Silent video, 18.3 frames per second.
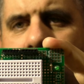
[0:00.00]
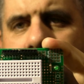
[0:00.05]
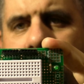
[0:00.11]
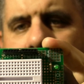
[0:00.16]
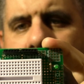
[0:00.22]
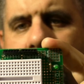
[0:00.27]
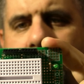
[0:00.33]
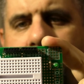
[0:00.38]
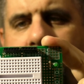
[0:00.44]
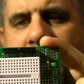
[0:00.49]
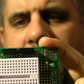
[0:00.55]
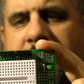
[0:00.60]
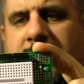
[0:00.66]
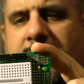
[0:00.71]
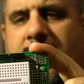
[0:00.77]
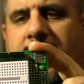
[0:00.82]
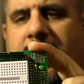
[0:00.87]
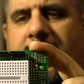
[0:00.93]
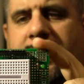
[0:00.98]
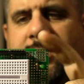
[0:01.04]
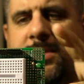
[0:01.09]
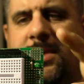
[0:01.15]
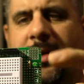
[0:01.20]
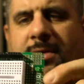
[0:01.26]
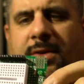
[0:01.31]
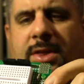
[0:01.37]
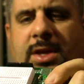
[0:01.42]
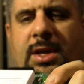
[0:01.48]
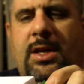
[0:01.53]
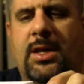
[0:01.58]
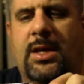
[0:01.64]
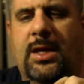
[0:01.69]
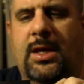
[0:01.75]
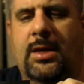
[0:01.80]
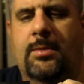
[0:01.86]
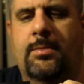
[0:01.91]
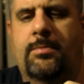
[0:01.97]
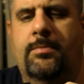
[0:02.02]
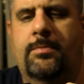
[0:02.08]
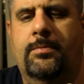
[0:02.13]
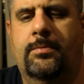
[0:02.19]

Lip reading: But basically it gives you everything you need.